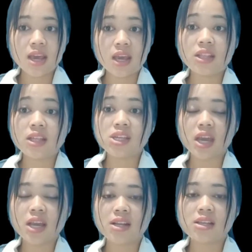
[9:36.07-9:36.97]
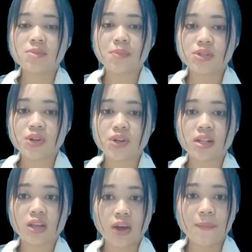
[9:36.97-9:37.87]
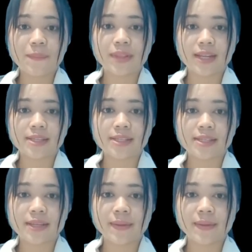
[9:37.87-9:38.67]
in teaching English, personal competence.